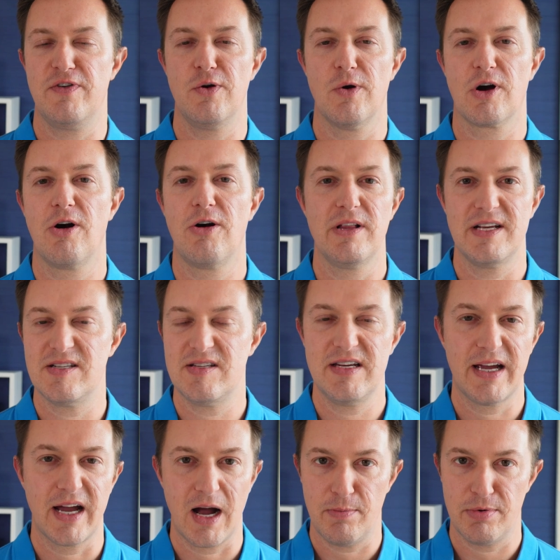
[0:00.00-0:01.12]
you're currently
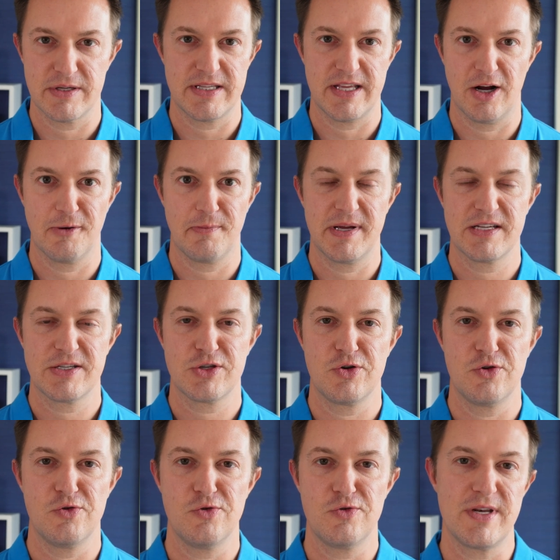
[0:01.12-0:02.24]
seeing a couples therapist
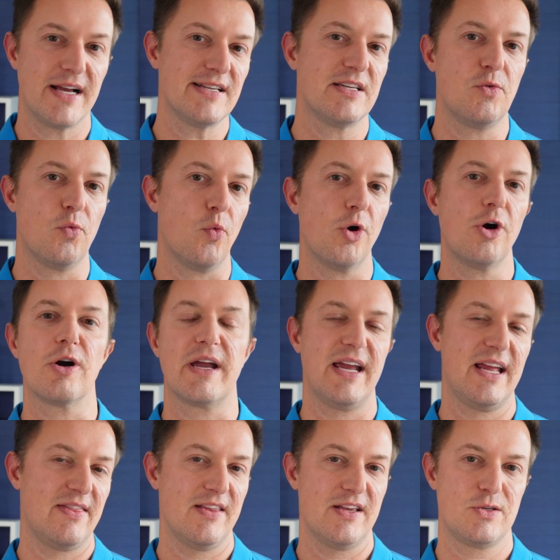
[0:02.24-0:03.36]
who doesn't work
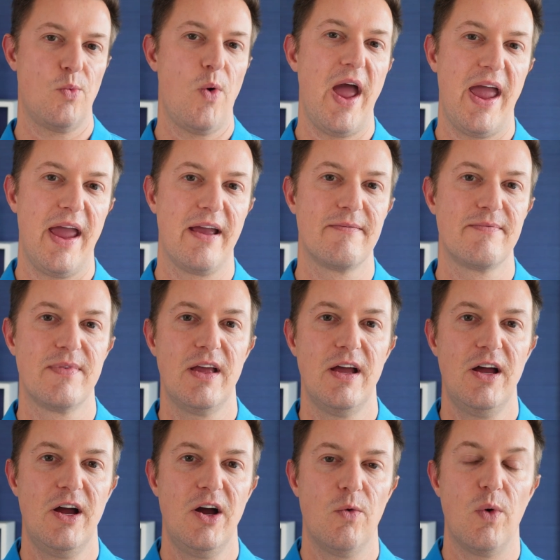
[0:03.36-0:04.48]
in this way?
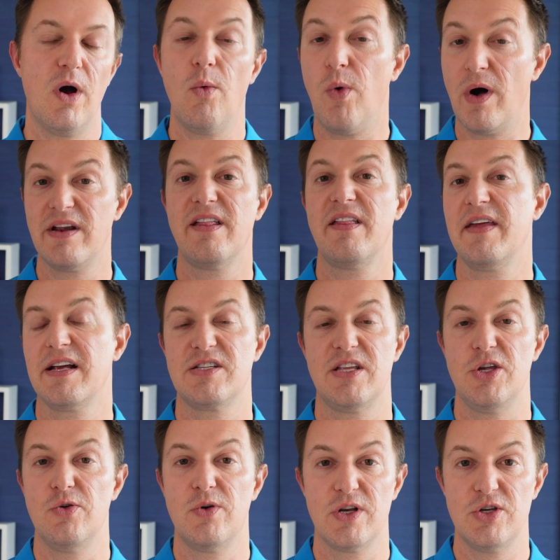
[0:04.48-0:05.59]
Well, one of the things that
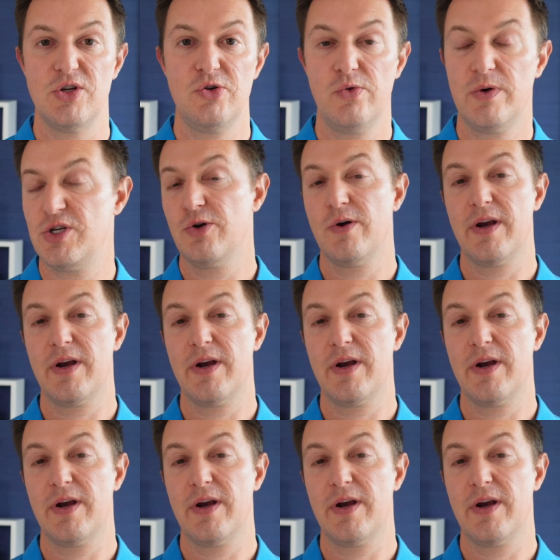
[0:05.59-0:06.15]
you can do is you